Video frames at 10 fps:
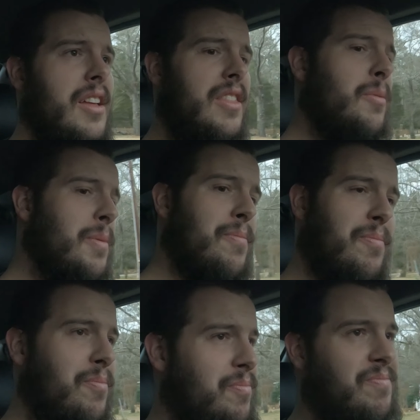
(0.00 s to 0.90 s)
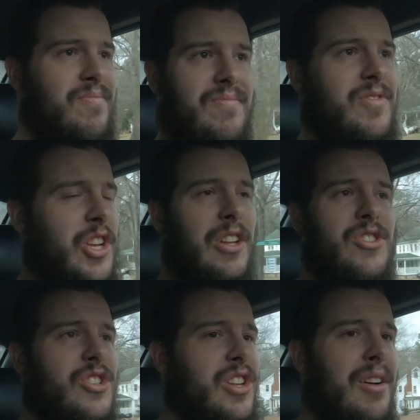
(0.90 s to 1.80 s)
There'll be tons
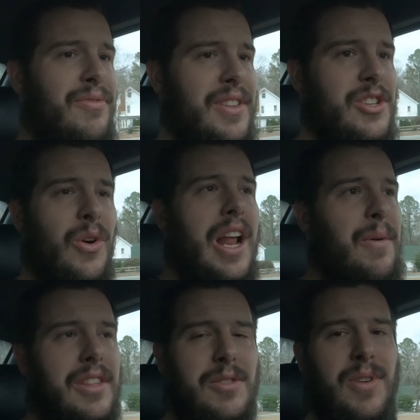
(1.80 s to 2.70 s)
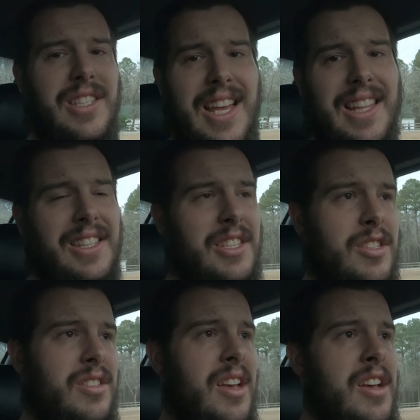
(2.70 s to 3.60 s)
of stuff that's going on with this Mustang. This
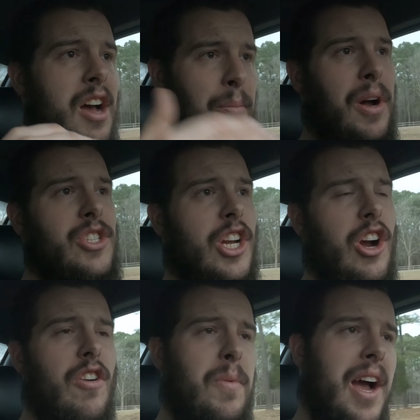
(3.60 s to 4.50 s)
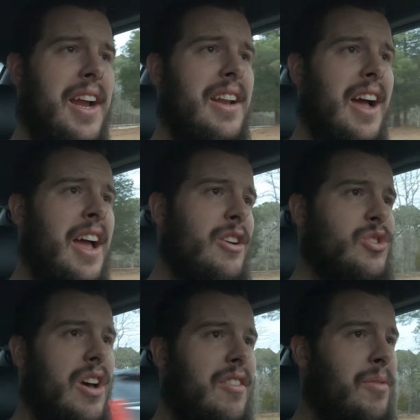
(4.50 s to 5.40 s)
is a project car of mine. I
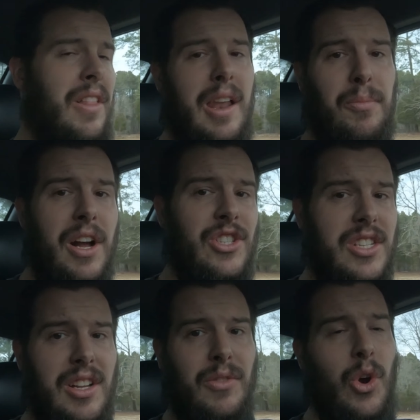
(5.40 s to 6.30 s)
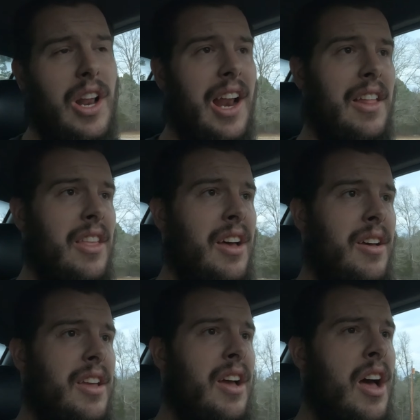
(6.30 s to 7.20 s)
also have a lot of project stuff going on
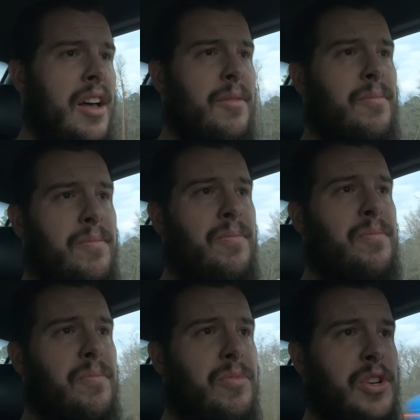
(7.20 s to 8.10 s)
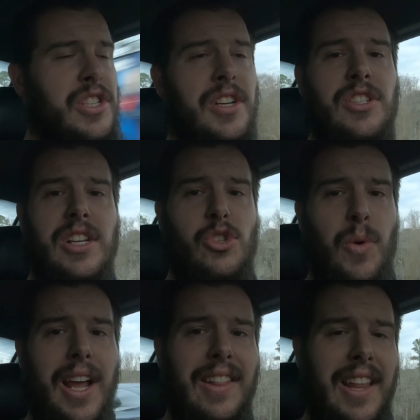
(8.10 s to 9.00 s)
the 3 Series station
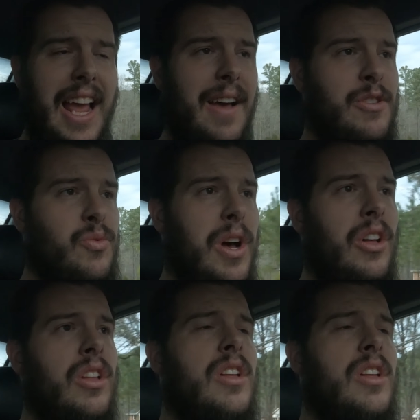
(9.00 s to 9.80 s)
wagon that I have as well.